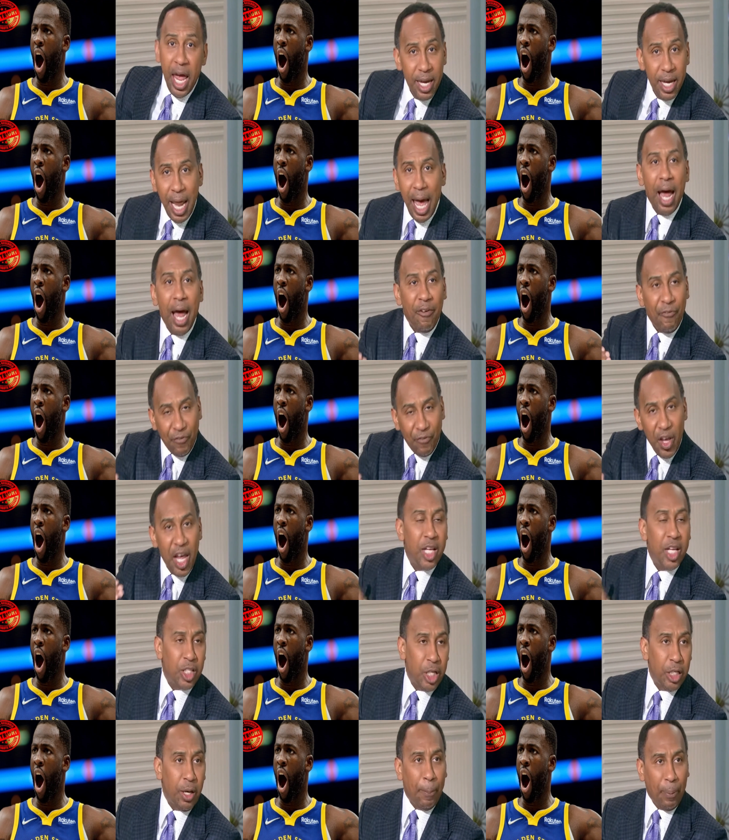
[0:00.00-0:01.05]
Speaker 1: And now the
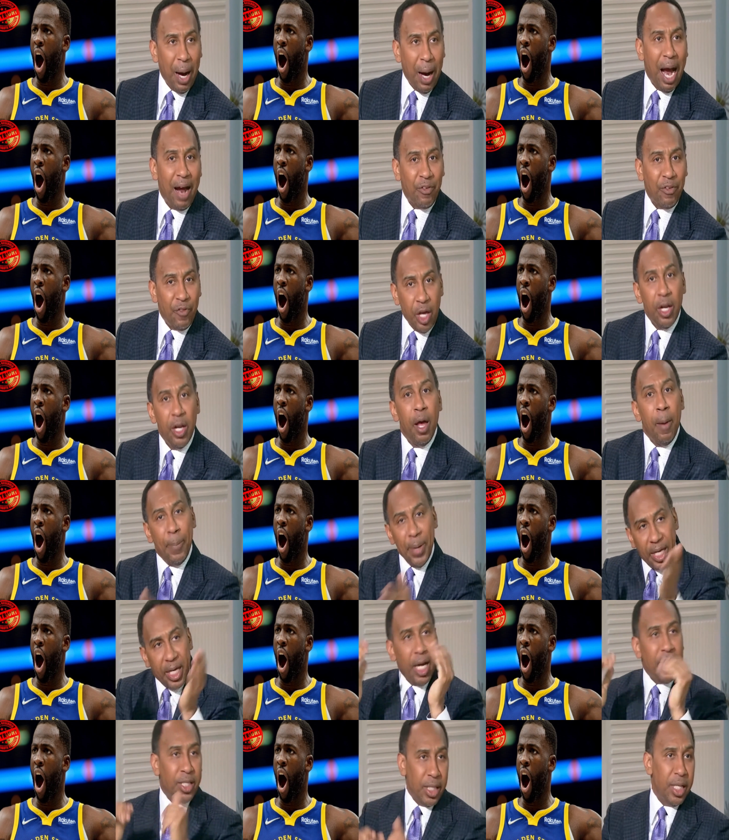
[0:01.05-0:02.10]
fans are deprived of it
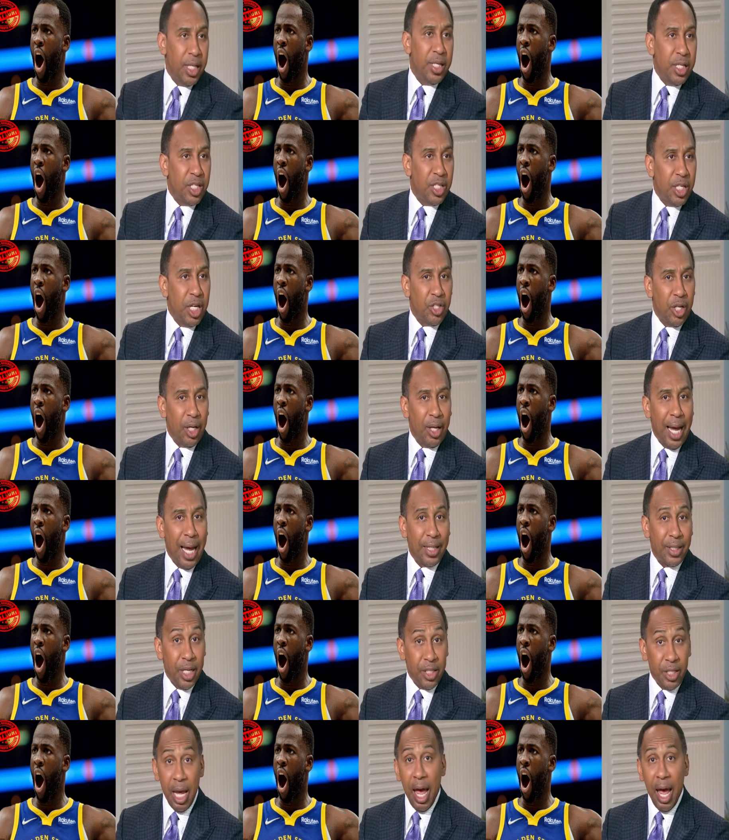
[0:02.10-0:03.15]
because of the decision
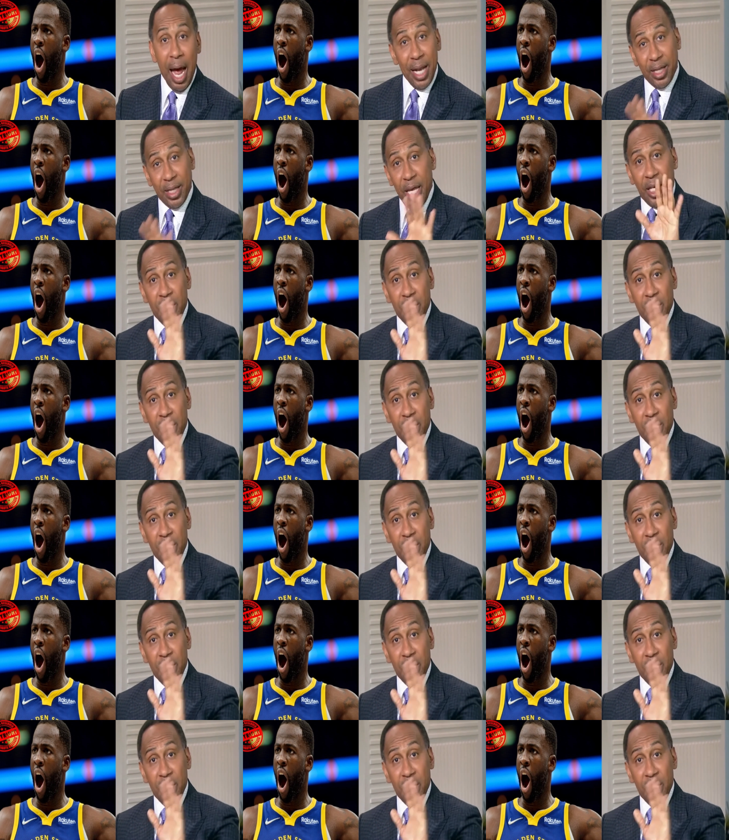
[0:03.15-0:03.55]
like this. I